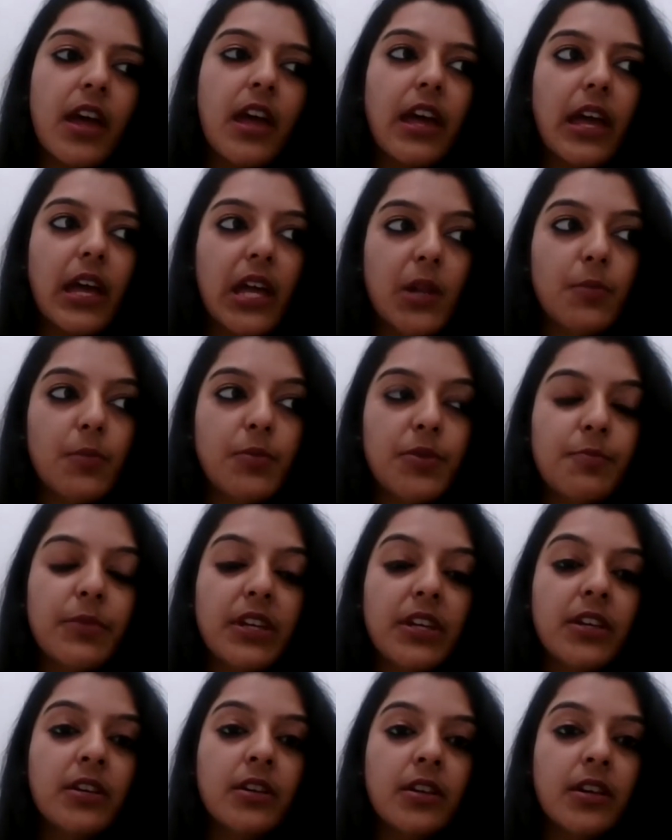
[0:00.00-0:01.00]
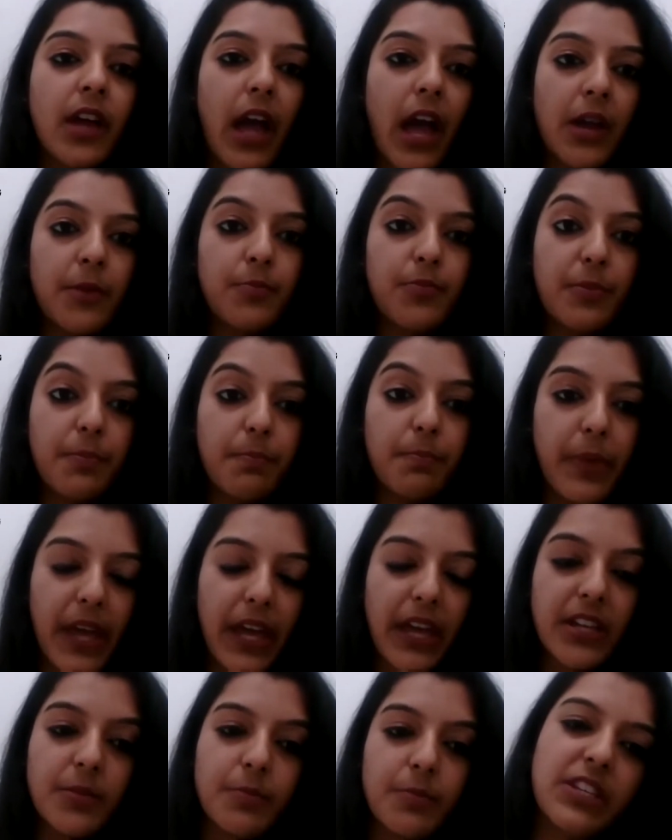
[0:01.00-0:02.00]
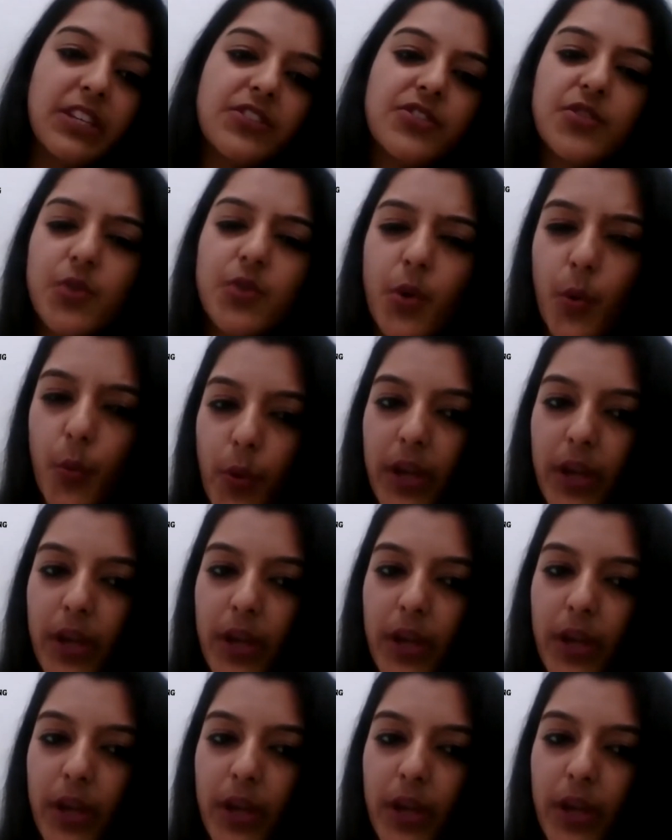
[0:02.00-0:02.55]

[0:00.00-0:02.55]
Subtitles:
helped me and prepared me so